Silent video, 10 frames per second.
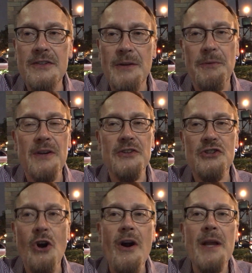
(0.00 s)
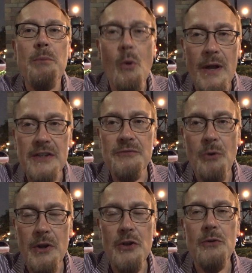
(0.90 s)
different starting points
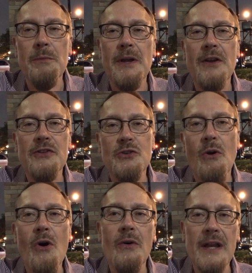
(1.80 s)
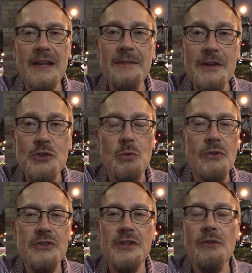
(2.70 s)
for you because you're all
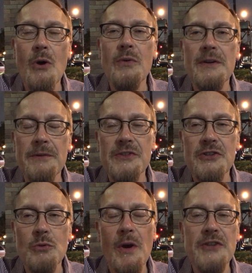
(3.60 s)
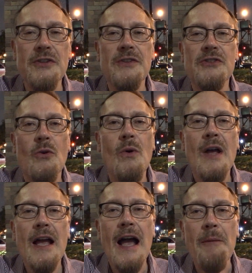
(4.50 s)
individuals in your own different situations. So
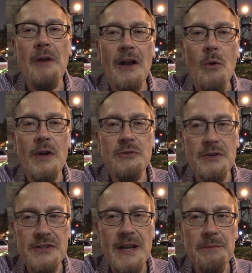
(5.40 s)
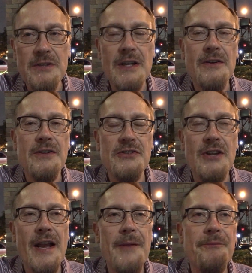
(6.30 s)
I'm not going to attempt here to
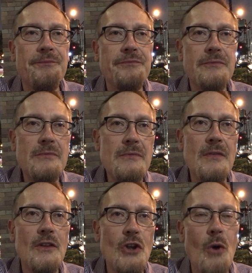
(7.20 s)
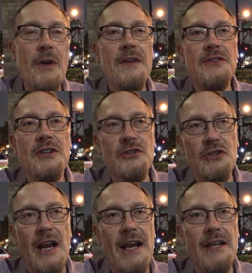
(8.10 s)
say go to this
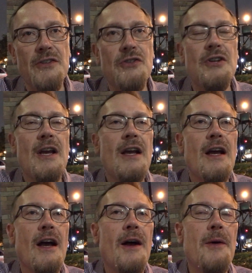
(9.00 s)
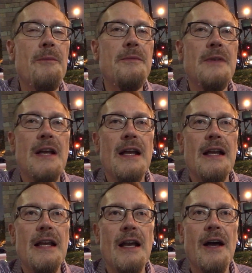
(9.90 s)
exchange,
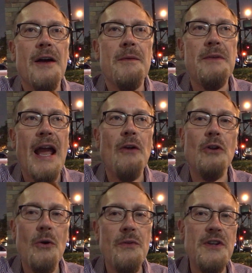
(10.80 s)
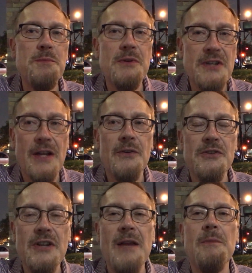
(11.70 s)
download these particular
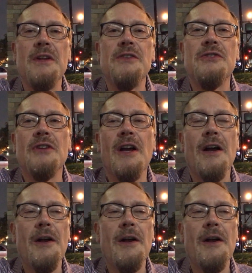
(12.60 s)
statements,